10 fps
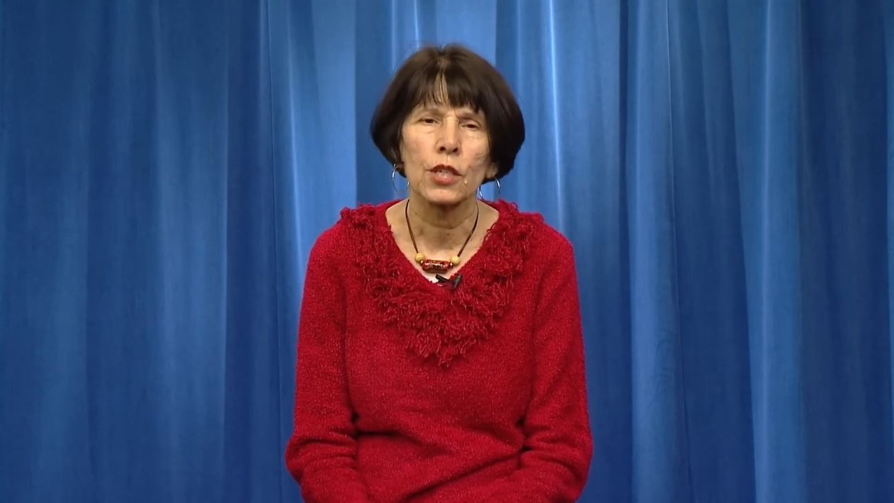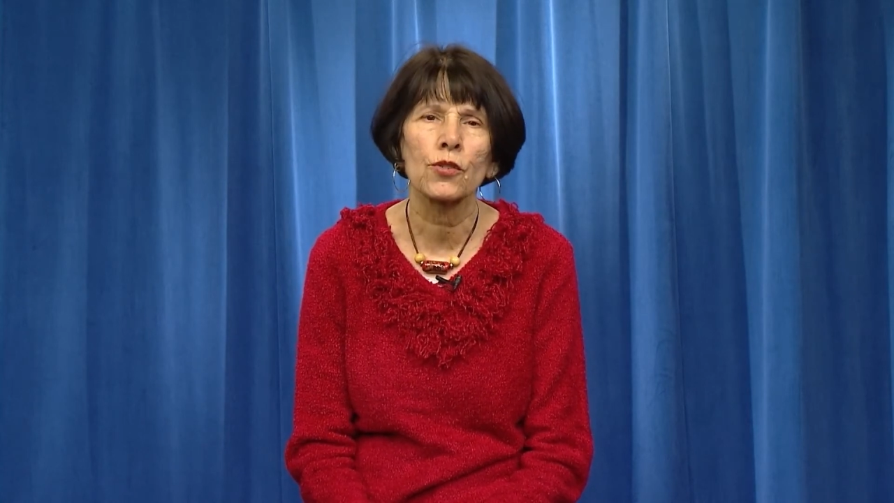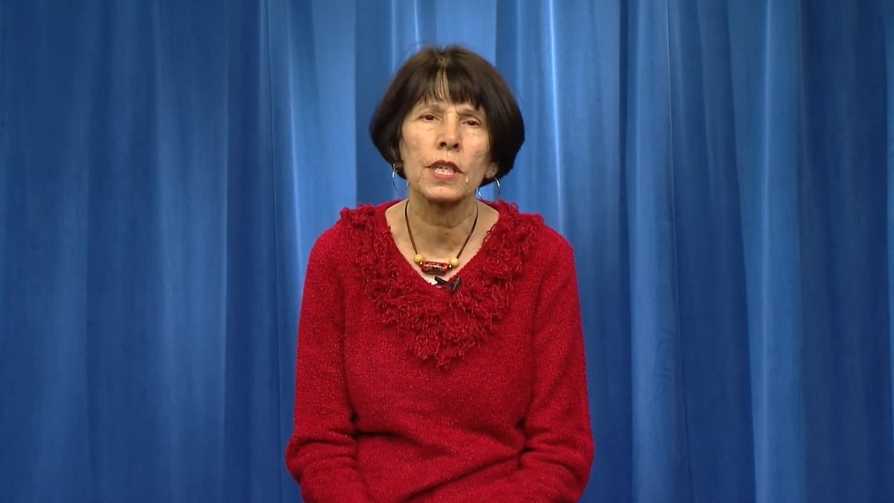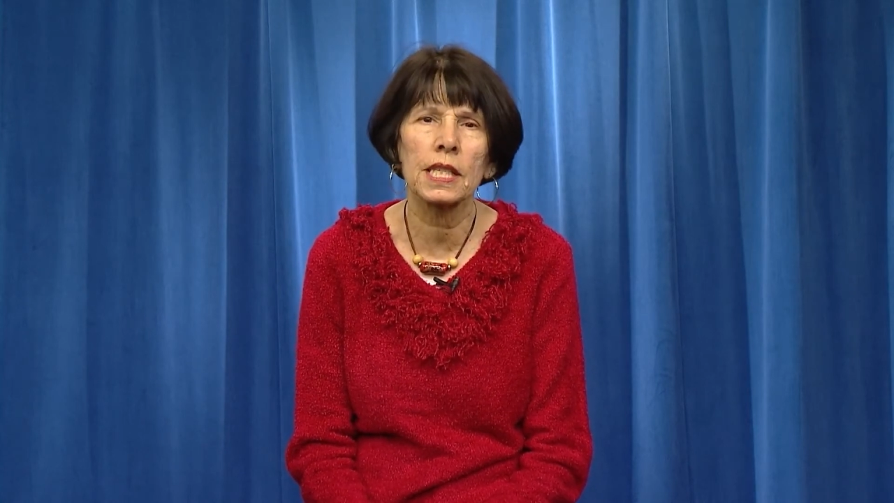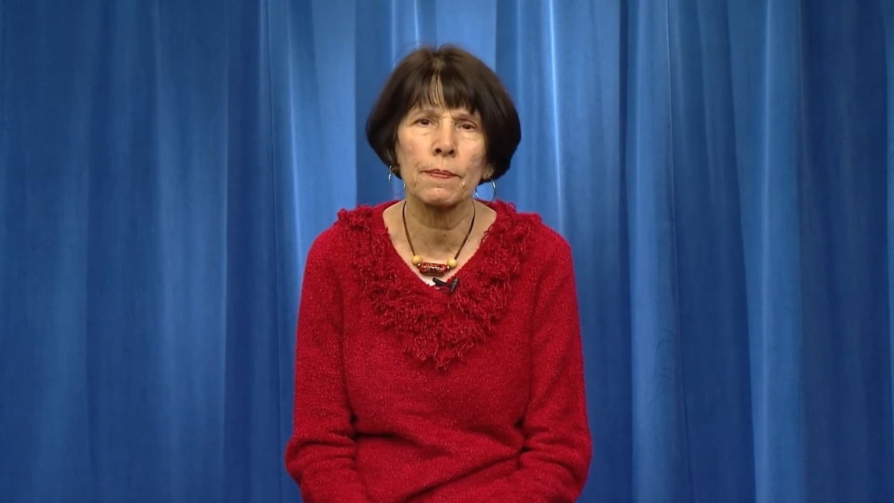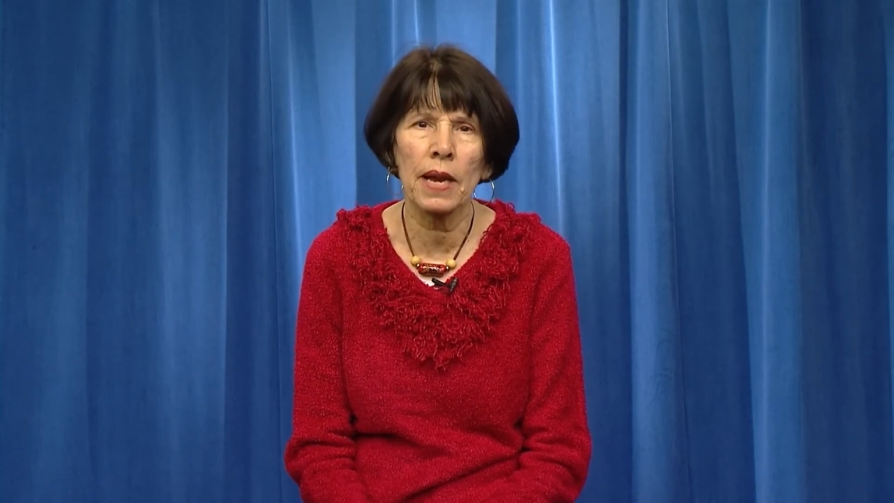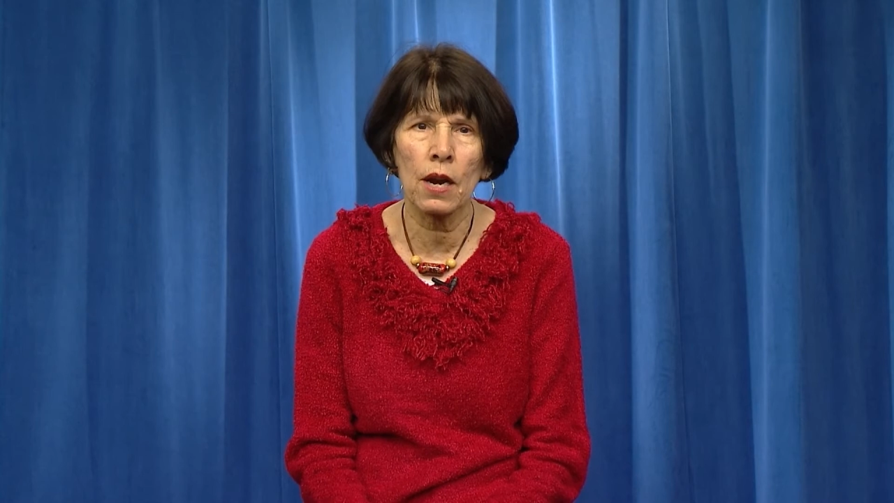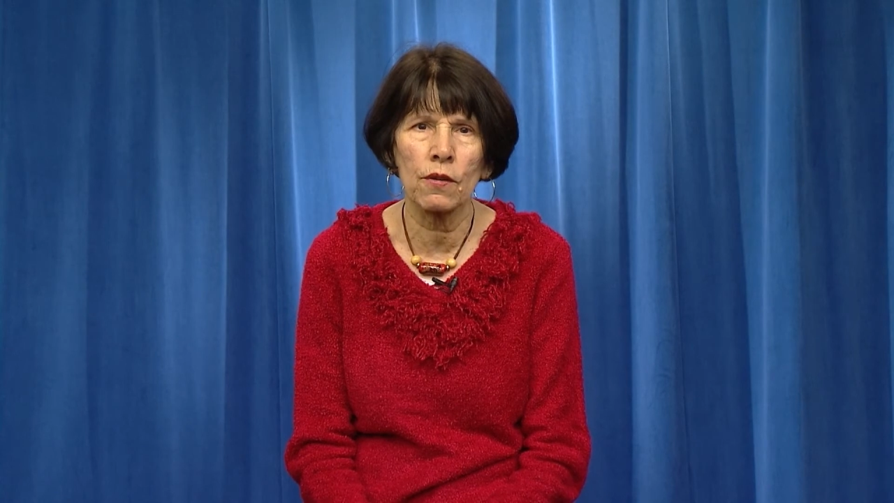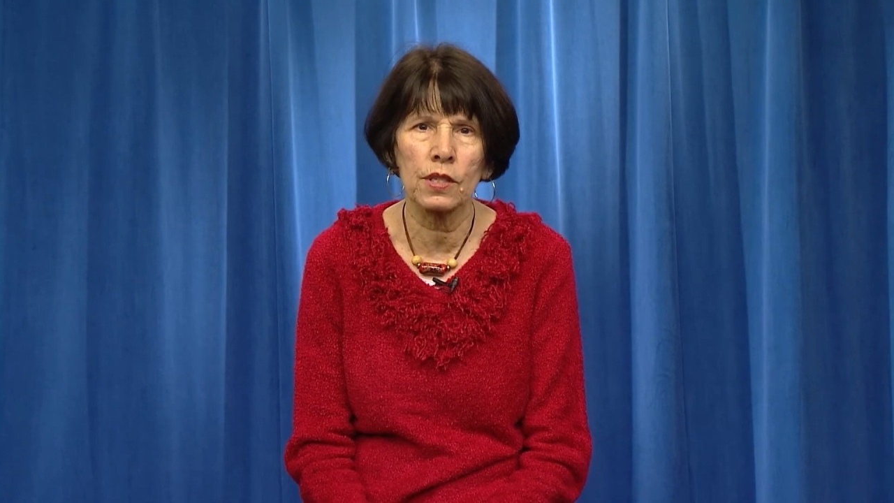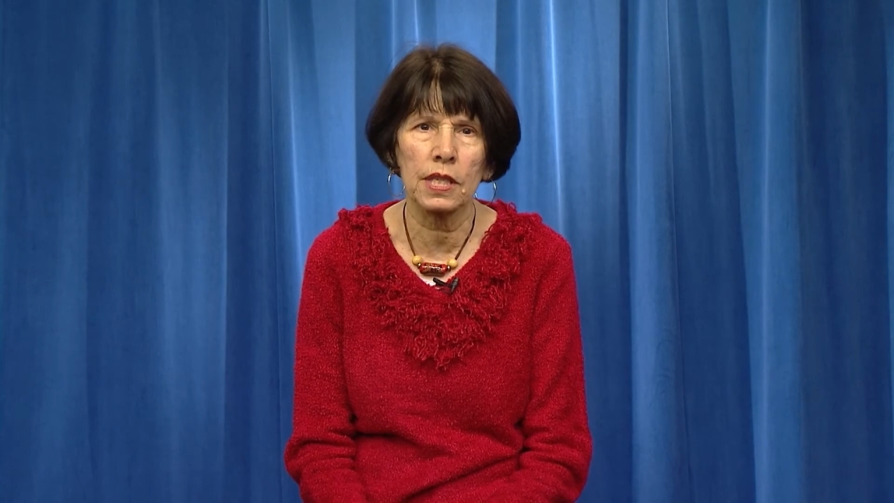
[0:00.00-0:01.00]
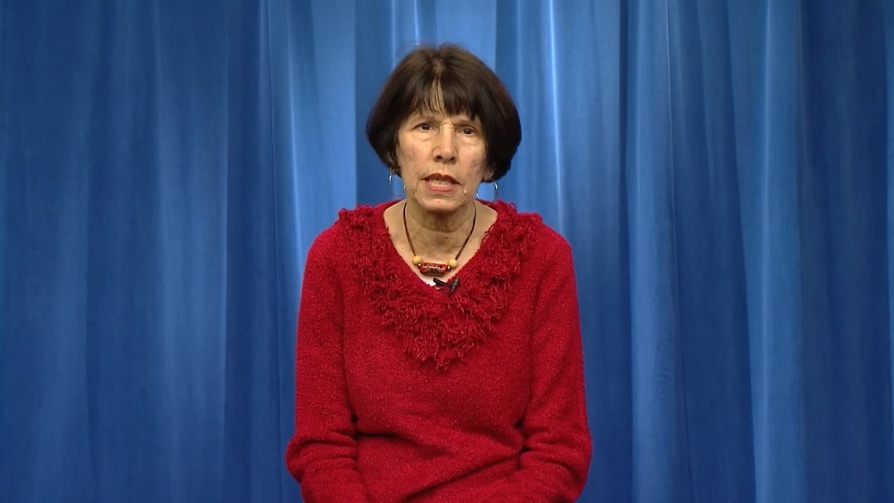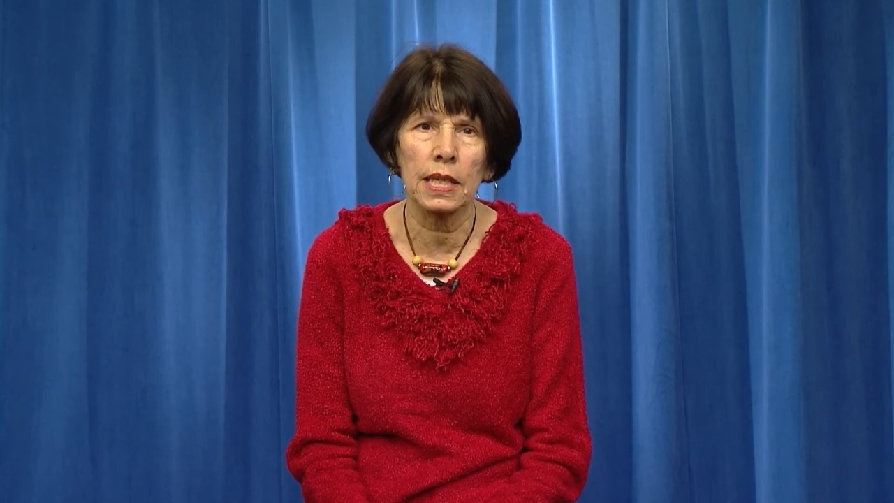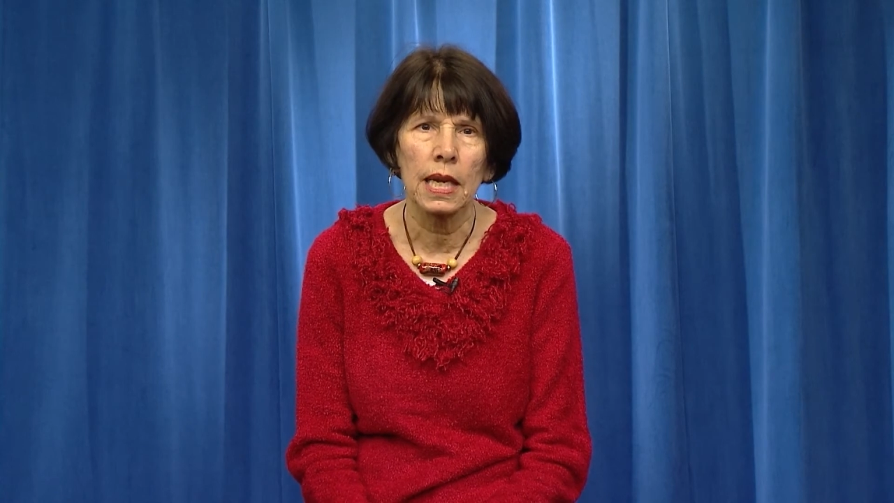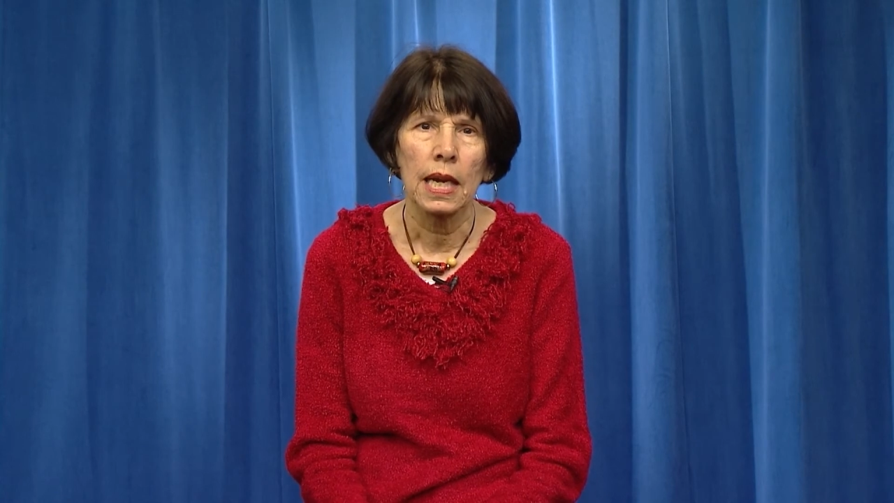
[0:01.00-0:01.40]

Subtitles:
Transparency.